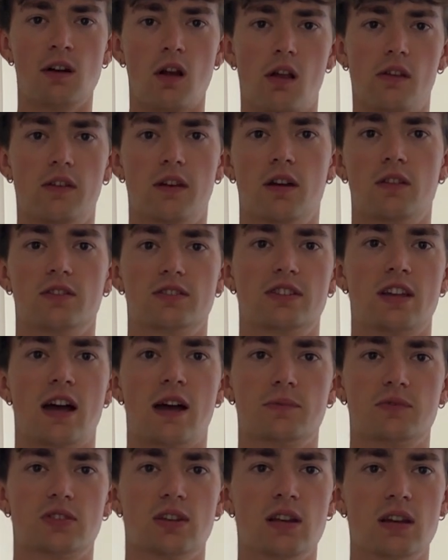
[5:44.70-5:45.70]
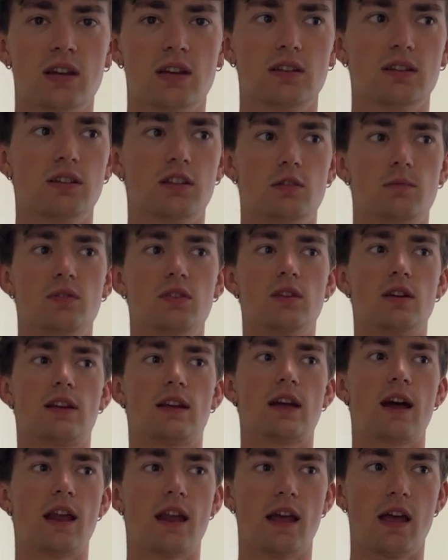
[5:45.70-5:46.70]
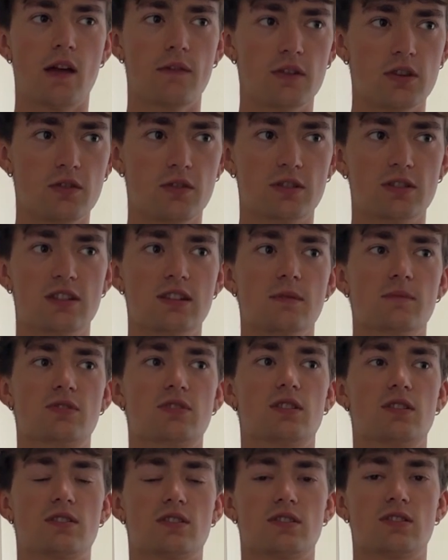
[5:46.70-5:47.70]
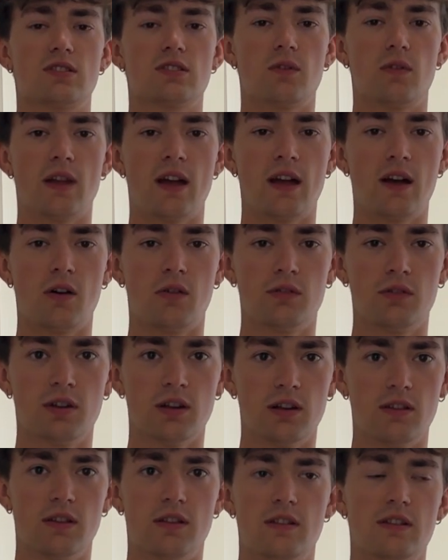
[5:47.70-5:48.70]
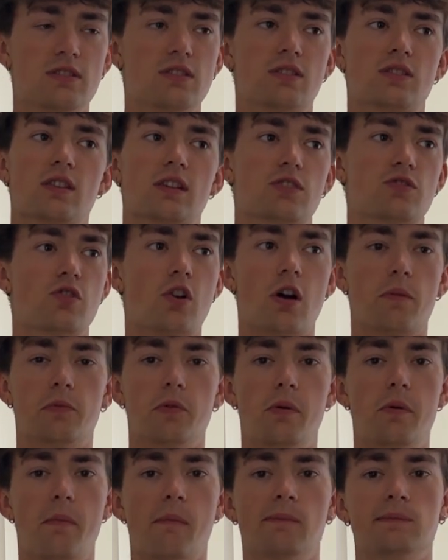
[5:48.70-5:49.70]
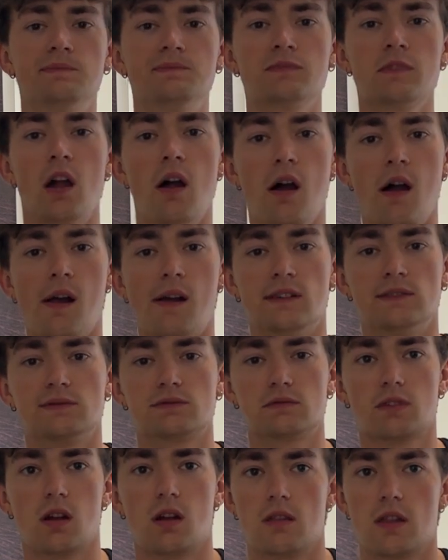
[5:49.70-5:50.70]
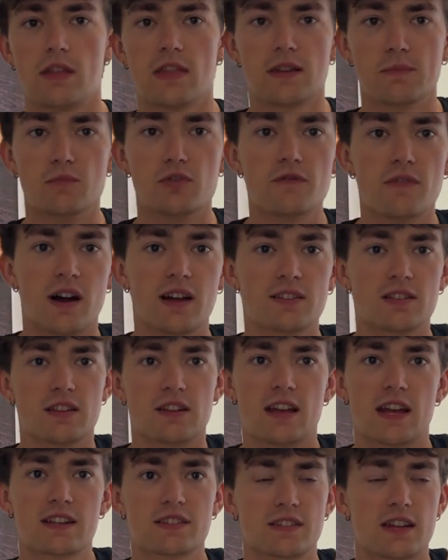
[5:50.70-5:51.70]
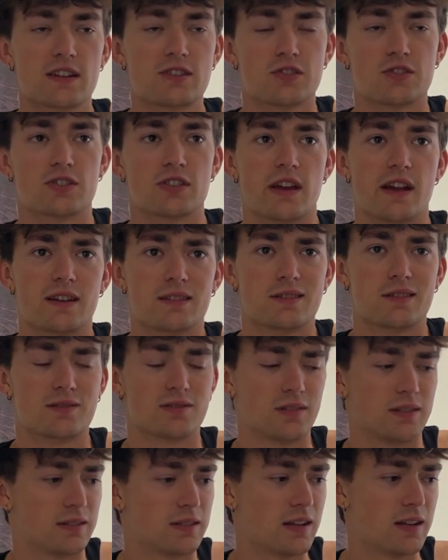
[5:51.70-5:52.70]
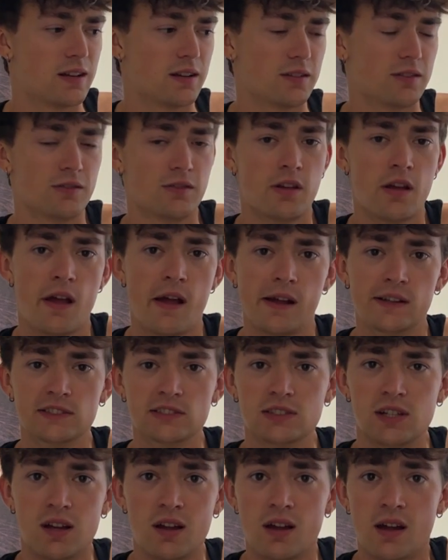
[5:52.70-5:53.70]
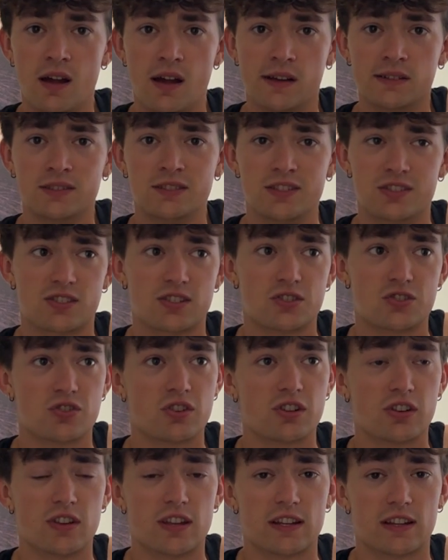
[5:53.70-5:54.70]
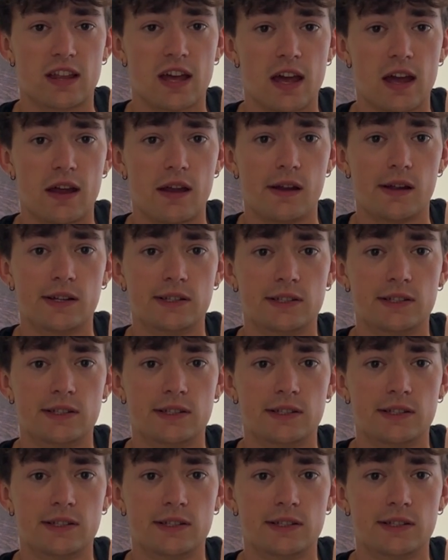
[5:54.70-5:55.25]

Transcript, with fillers: And on their top set, it'd be like kind of heavy. You can see them start to slow down, and then they just like drop it. And then they move on to the next exercise. And I was like, dang, dude, you start training like that.